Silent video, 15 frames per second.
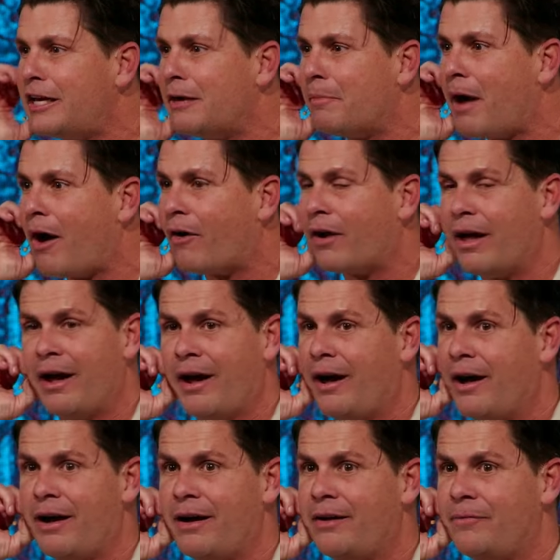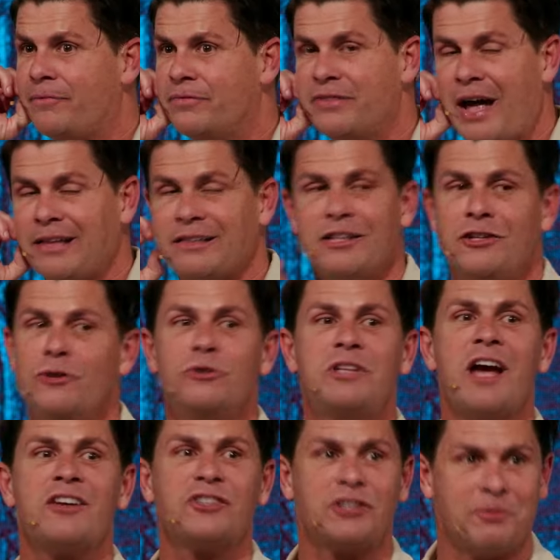about? Not the New
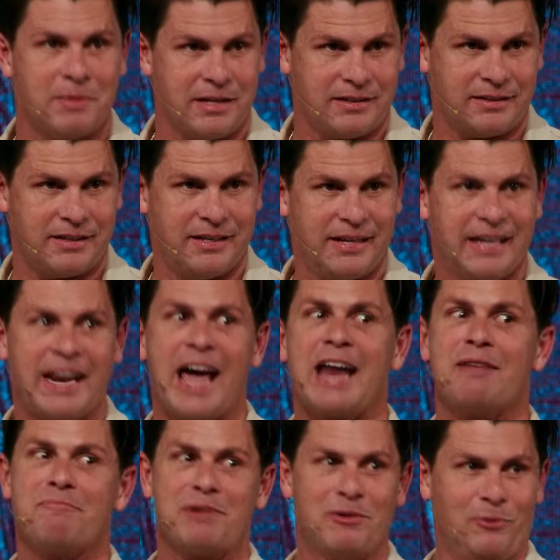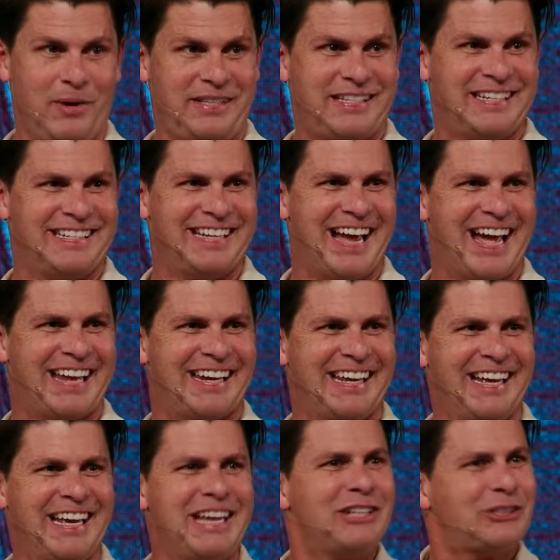Testament. It hadn't been written yet.
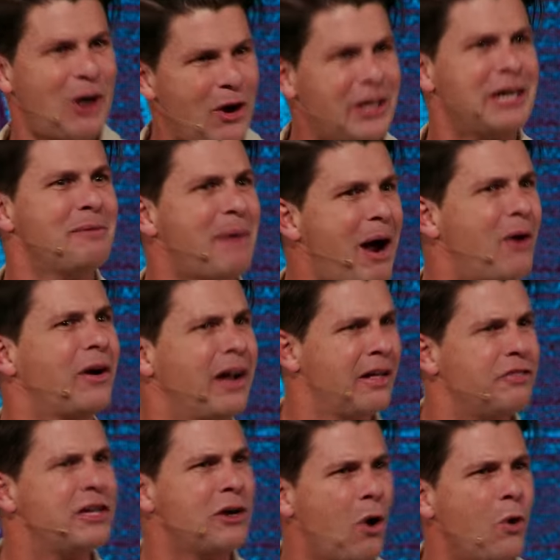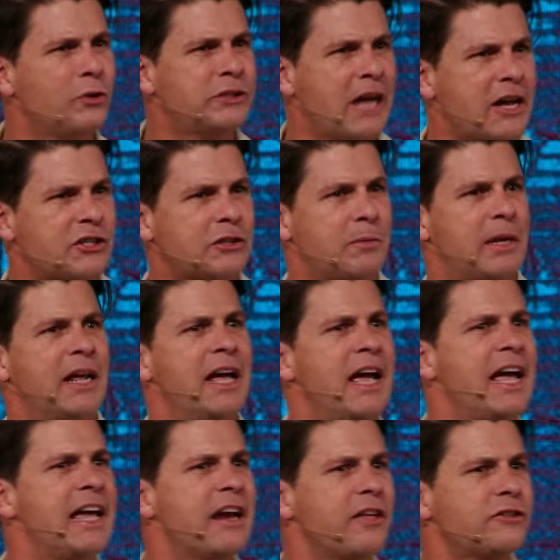He's talking about the Old Testament.
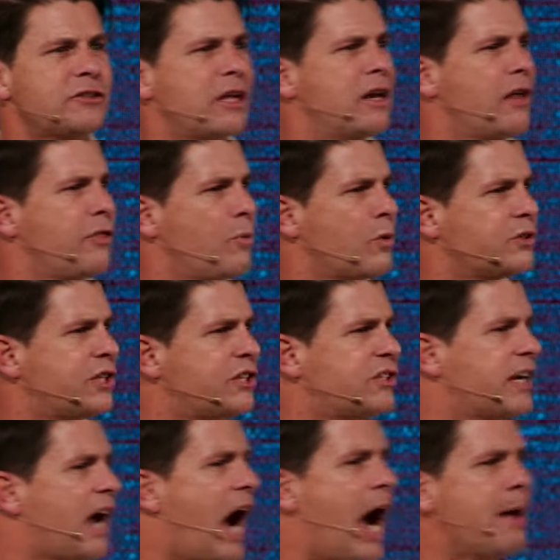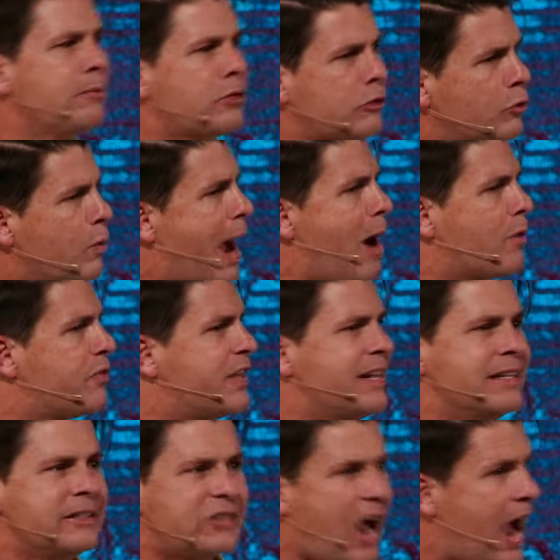In other words, he's saying, I'm throughout the
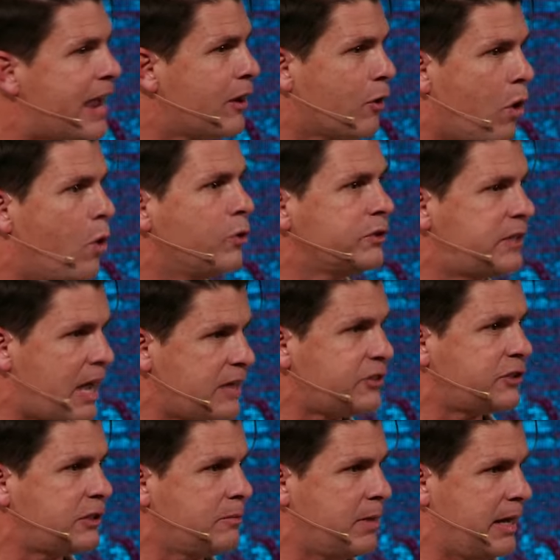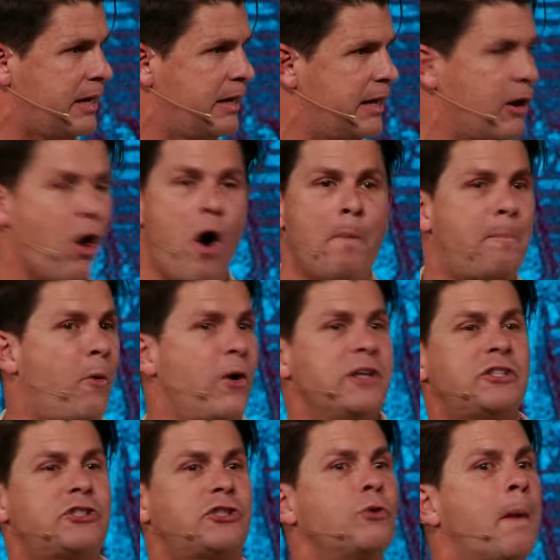entire Old Testament. It all
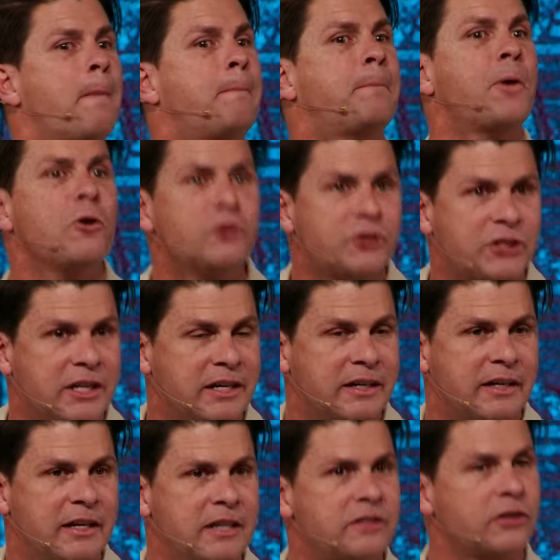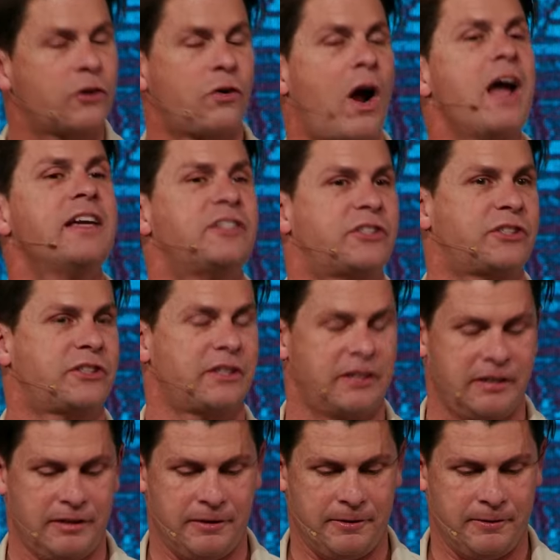points to a person, to Christ.
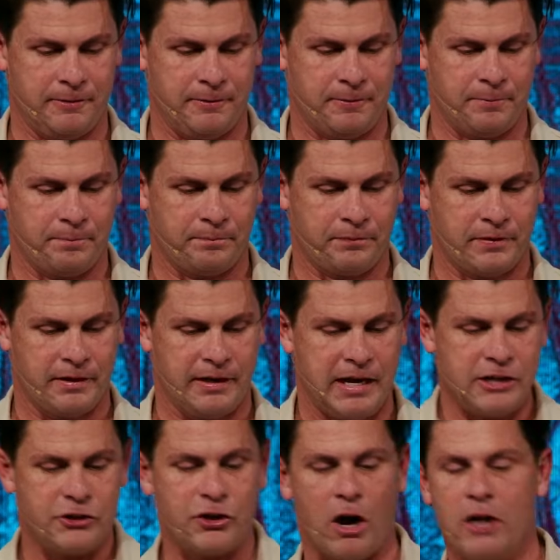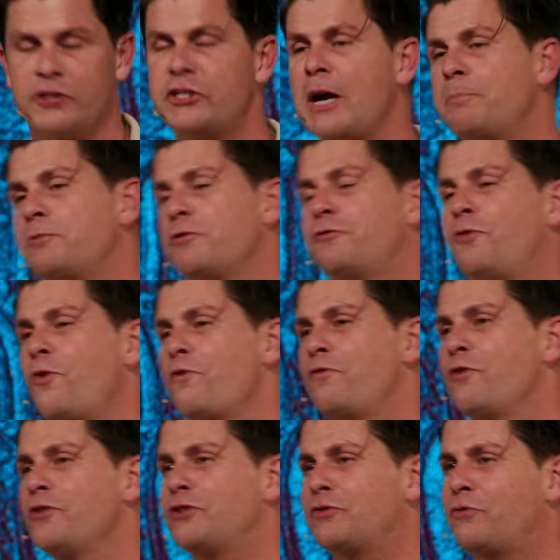In John chapter 4,
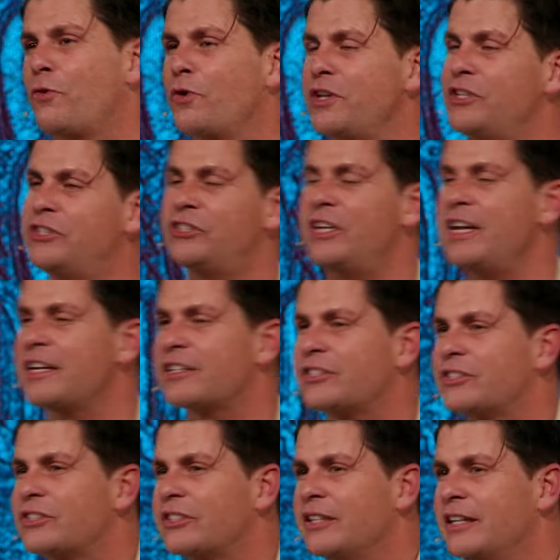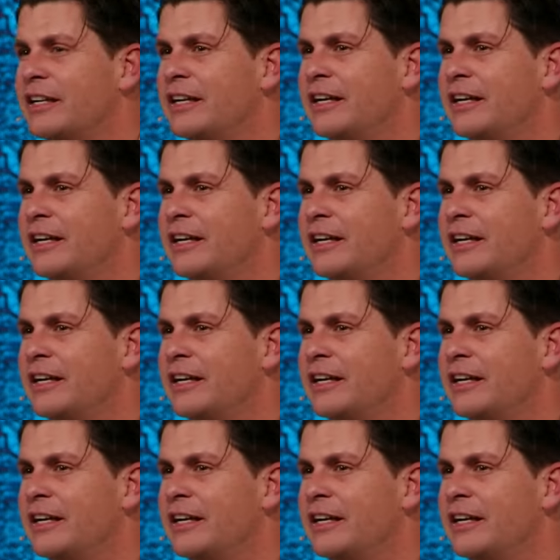verse 46,